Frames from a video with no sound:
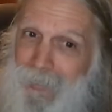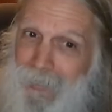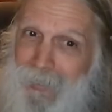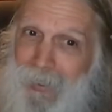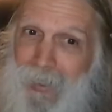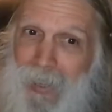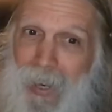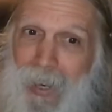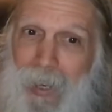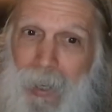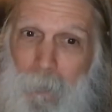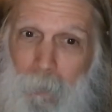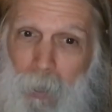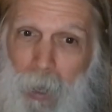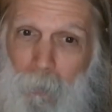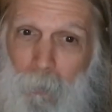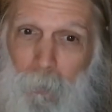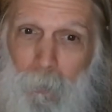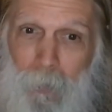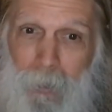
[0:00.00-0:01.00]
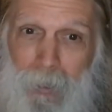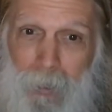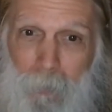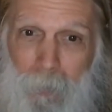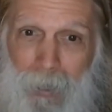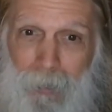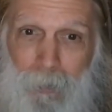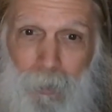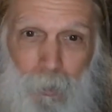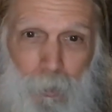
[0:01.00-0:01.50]
Today, probably
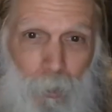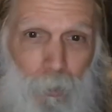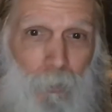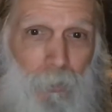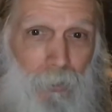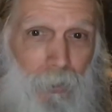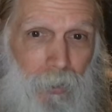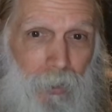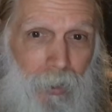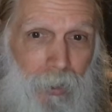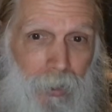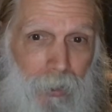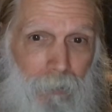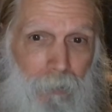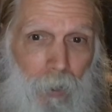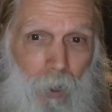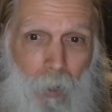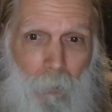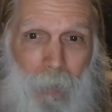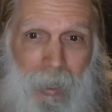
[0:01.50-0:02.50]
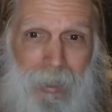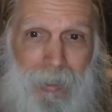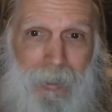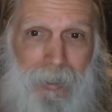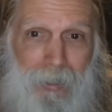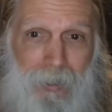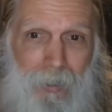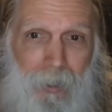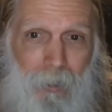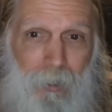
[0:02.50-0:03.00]
about two thirds of all
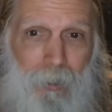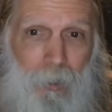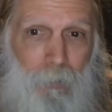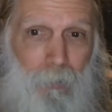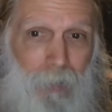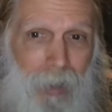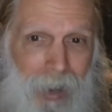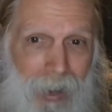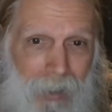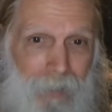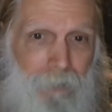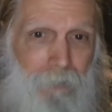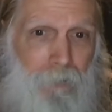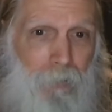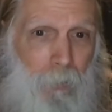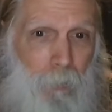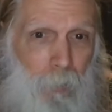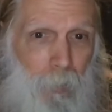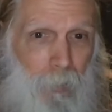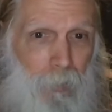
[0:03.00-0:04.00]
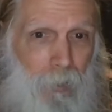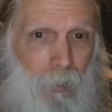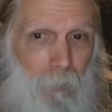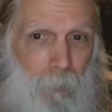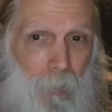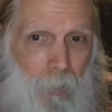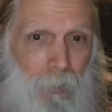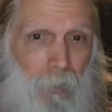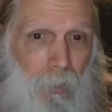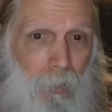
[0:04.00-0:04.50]
medicines are derived from pet
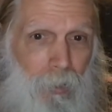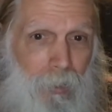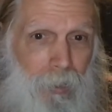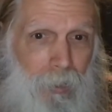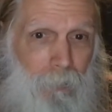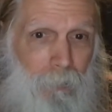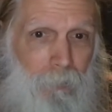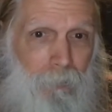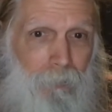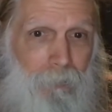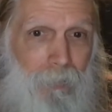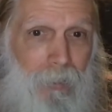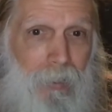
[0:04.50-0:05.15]
petroleum.